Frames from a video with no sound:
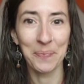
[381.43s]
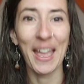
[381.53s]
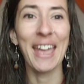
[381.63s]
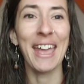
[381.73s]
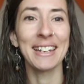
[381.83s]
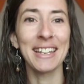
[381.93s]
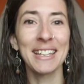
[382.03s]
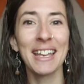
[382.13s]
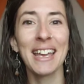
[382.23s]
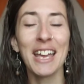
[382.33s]
Hey,
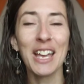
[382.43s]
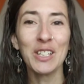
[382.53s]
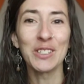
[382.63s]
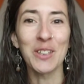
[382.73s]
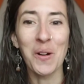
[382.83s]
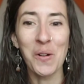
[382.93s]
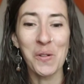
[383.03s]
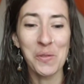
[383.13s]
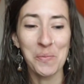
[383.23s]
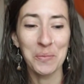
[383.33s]
Andy.
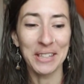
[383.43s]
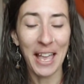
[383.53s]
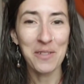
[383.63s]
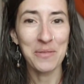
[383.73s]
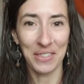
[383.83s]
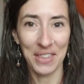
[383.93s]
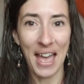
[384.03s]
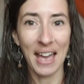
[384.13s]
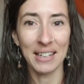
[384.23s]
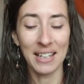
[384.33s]
So play with
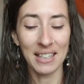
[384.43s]
that.